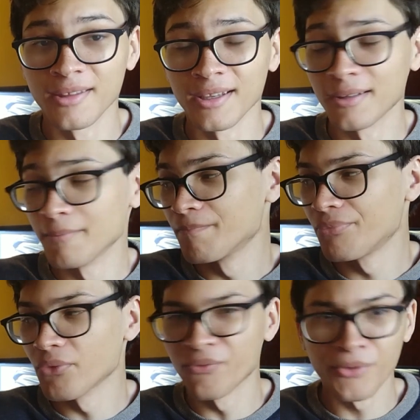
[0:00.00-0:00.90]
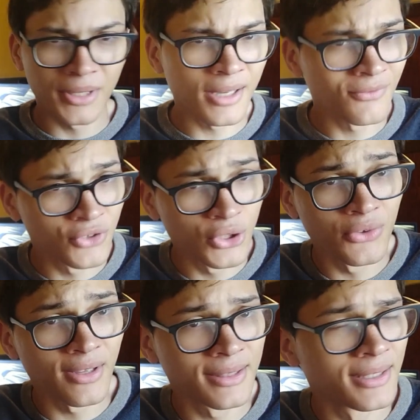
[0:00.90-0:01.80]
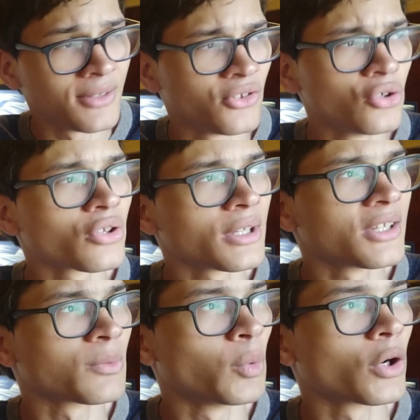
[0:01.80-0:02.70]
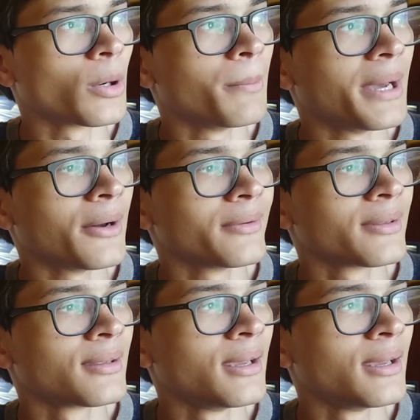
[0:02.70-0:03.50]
think for a lot of shows like these, usually it's more about